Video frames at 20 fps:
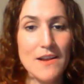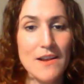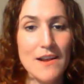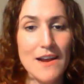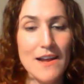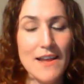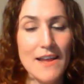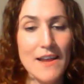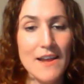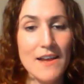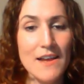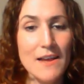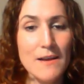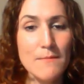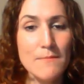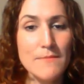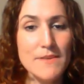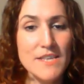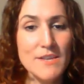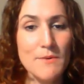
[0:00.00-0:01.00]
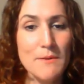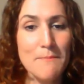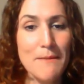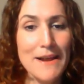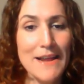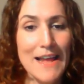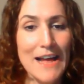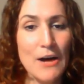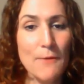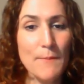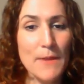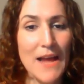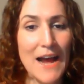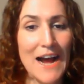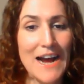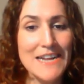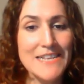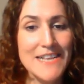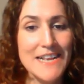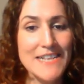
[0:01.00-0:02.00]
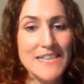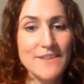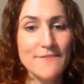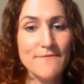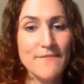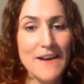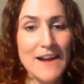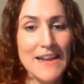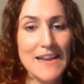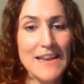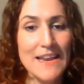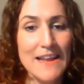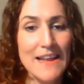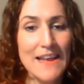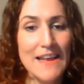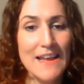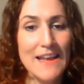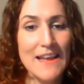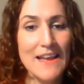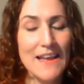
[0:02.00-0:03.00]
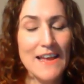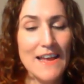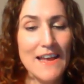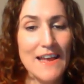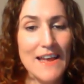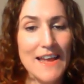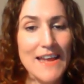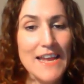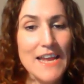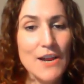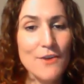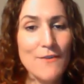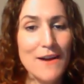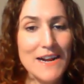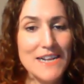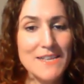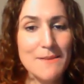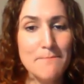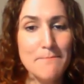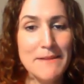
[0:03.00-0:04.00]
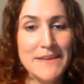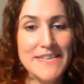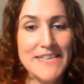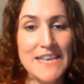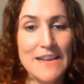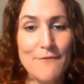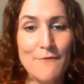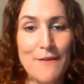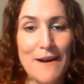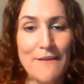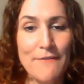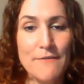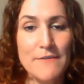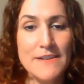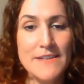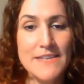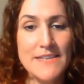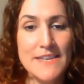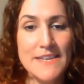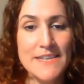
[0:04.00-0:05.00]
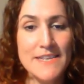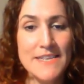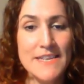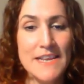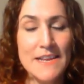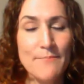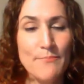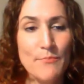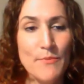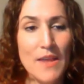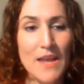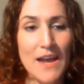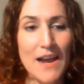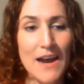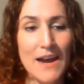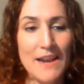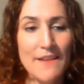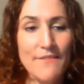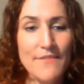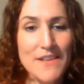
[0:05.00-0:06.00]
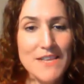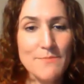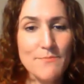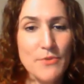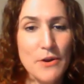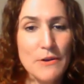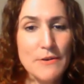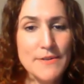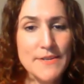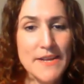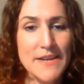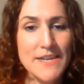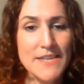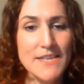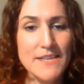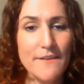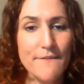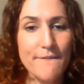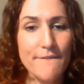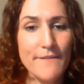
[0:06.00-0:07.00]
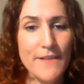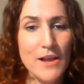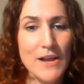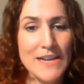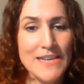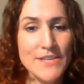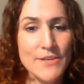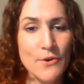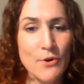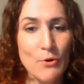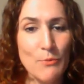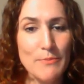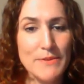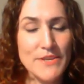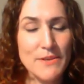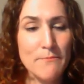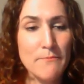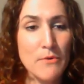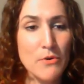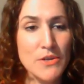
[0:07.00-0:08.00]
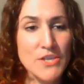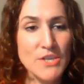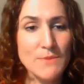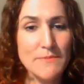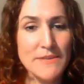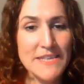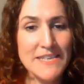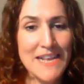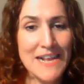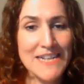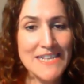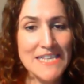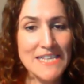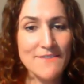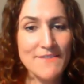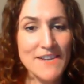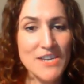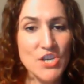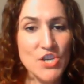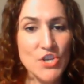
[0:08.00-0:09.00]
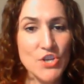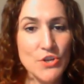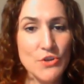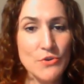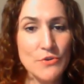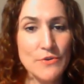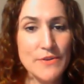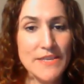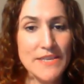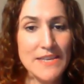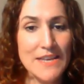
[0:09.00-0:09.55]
So it might help you identify incorrect and missing references. And if this process flags up some more substantive issues,